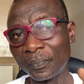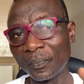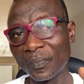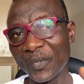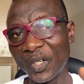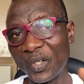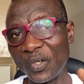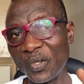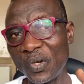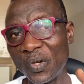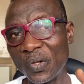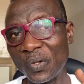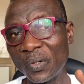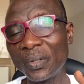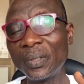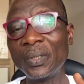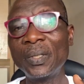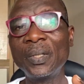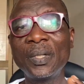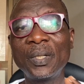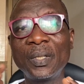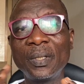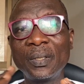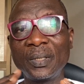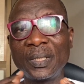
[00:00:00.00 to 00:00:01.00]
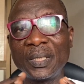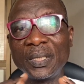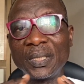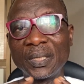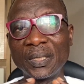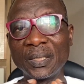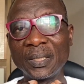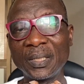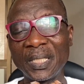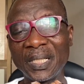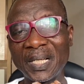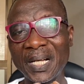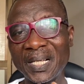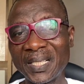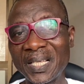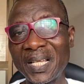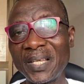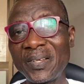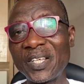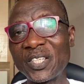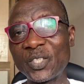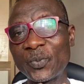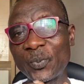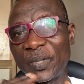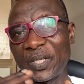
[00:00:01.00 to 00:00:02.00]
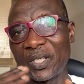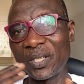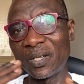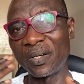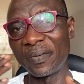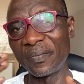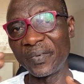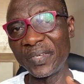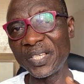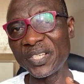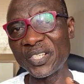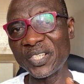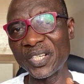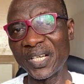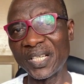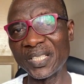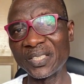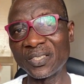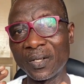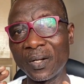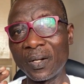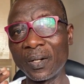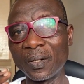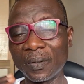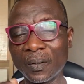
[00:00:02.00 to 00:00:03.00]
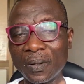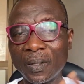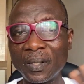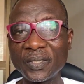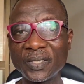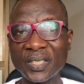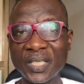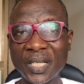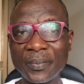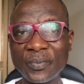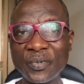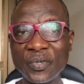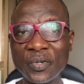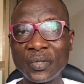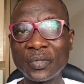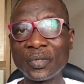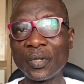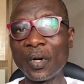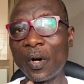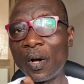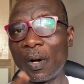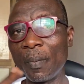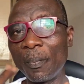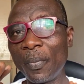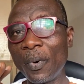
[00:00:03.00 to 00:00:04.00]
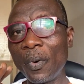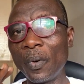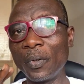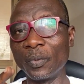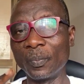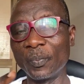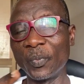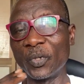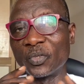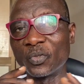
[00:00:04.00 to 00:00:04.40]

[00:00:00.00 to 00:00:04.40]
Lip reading: They can tell you expression of interest or concept note or both.